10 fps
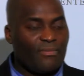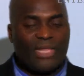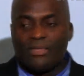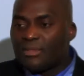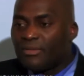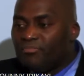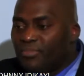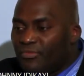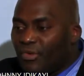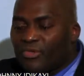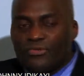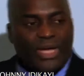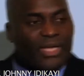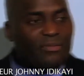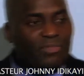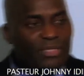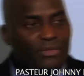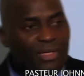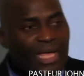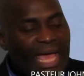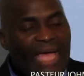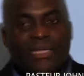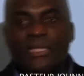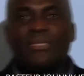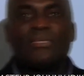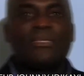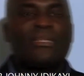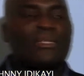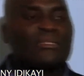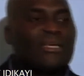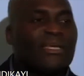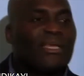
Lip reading: a little Volkswagen Beetle, and then he said that